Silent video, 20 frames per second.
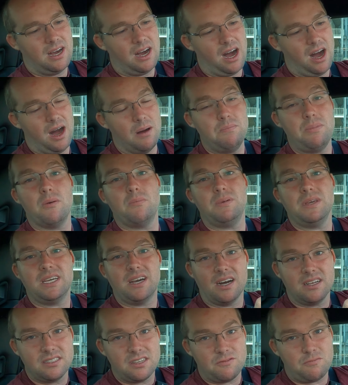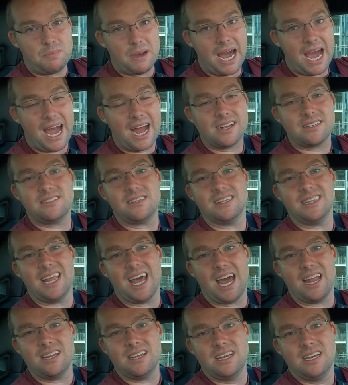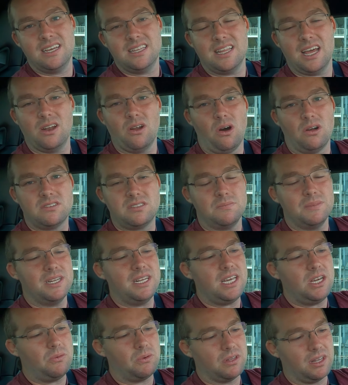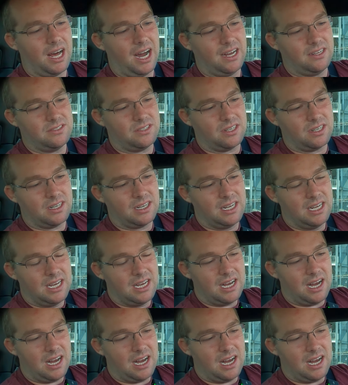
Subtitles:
But because of PAX and that ultimate equalizer,